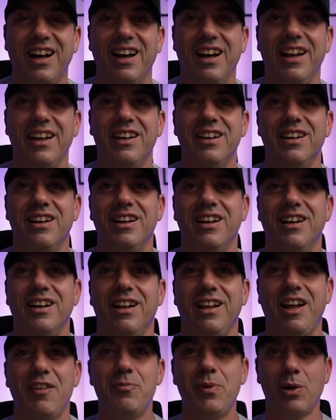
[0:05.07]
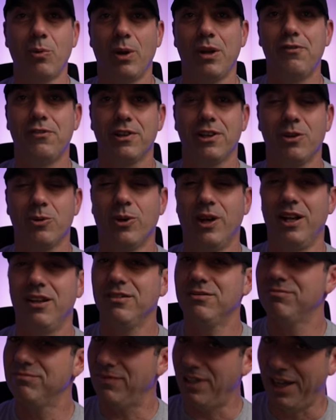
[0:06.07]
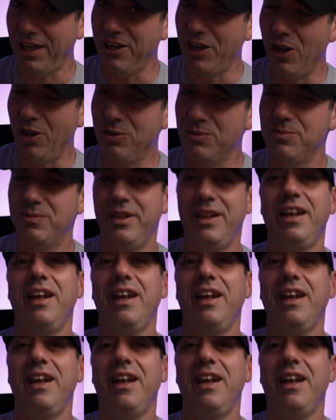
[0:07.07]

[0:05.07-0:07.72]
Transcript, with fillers: I, uh, I've been away for a little while, I know,